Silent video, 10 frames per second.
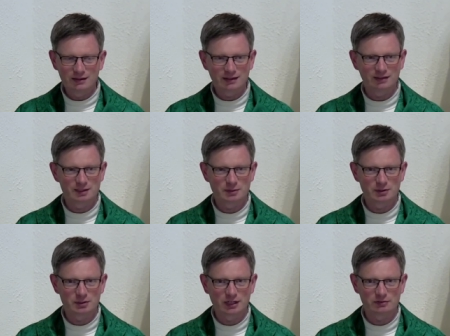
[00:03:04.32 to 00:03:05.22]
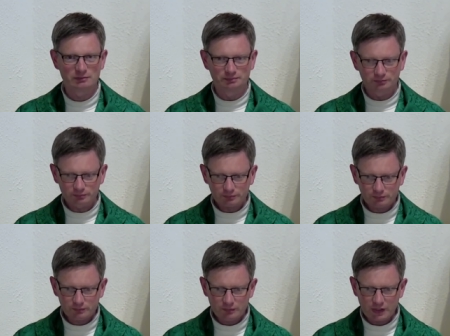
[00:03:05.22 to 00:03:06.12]
in the spiritual life
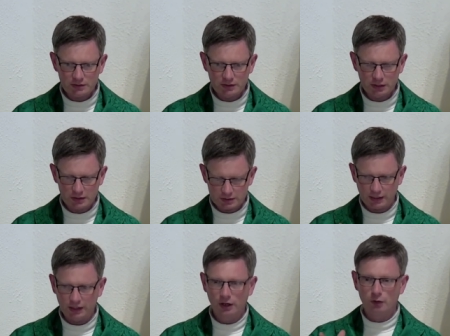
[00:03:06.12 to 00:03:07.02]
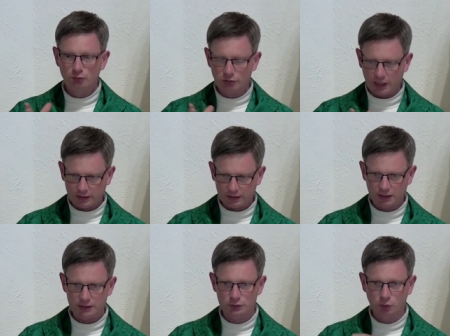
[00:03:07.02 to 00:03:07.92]
to, as I say,
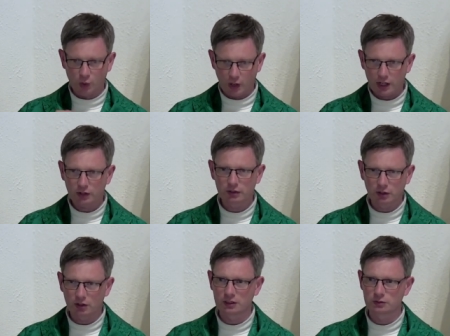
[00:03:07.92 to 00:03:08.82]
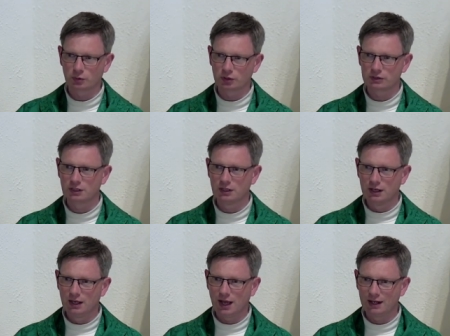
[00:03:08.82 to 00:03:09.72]
recognize where God has worked
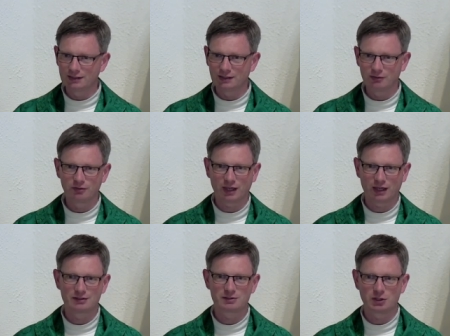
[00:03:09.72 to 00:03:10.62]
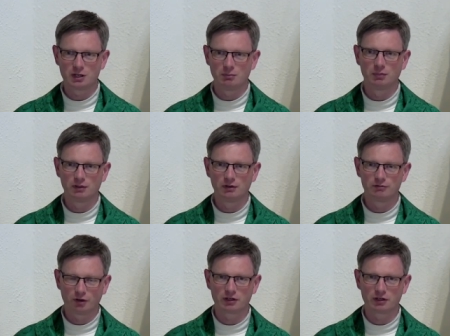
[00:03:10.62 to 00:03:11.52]
and give thanks to him
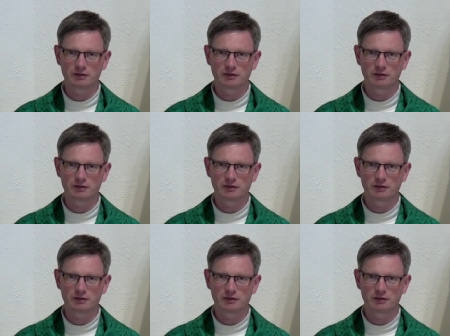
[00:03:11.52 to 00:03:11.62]
for it.